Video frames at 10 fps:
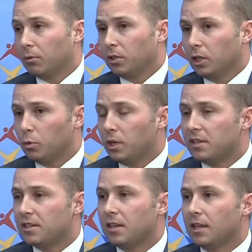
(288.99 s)
Really, we
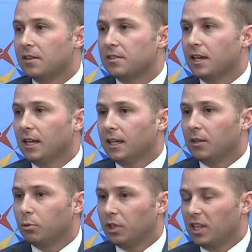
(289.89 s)
see this
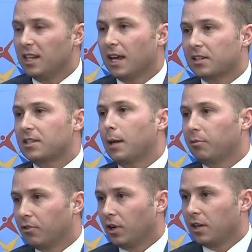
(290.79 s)
that really the next step
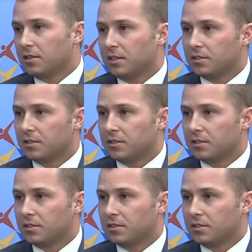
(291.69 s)
for us is